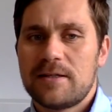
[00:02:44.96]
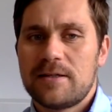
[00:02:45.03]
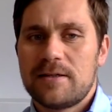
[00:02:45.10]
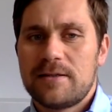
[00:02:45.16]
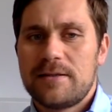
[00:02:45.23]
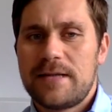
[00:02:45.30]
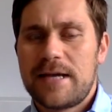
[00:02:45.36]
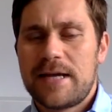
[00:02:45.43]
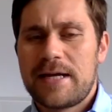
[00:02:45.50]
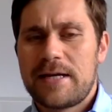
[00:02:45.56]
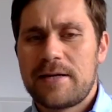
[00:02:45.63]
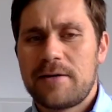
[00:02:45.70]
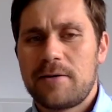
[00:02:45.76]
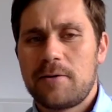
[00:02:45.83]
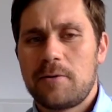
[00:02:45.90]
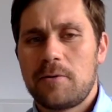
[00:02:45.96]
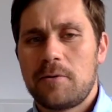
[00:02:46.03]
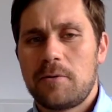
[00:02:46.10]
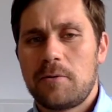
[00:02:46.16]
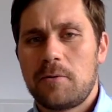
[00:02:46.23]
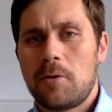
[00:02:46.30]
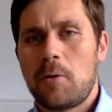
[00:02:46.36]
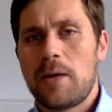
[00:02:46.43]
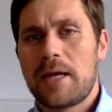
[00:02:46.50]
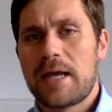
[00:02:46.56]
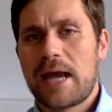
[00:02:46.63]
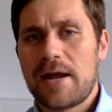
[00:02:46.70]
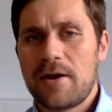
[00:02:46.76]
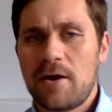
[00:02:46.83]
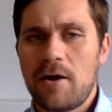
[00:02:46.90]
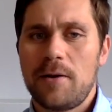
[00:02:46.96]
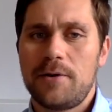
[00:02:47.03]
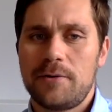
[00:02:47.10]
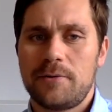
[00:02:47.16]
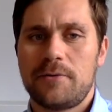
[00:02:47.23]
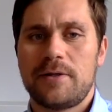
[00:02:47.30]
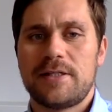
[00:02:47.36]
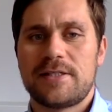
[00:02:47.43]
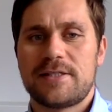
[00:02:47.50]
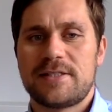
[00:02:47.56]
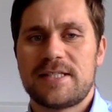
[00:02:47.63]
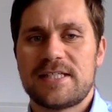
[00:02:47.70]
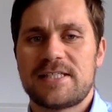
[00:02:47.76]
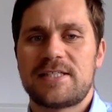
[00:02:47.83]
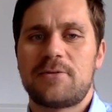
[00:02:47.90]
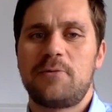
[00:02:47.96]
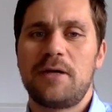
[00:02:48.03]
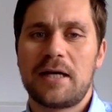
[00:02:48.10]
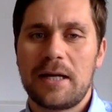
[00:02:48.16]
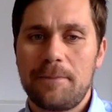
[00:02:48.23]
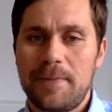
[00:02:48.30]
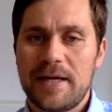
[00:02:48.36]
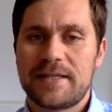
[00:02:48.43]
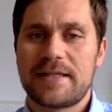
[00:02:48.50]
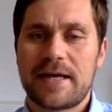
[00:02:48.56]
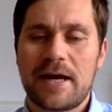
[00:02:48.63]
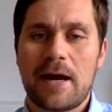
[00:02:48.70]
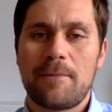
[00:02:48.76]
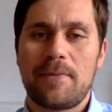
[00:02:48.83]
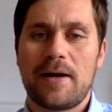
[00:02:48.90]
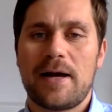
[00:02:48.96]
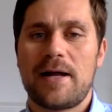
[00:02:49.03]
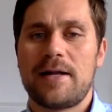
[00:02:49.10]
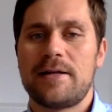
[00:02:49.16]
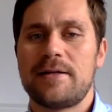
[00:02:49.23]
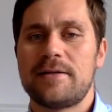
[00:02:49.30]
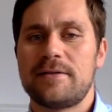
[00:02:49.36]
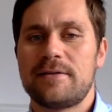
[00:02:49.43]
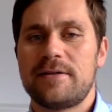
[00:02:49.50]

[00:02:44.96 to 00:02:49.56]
Then what we cannot do is just quickly pick that up and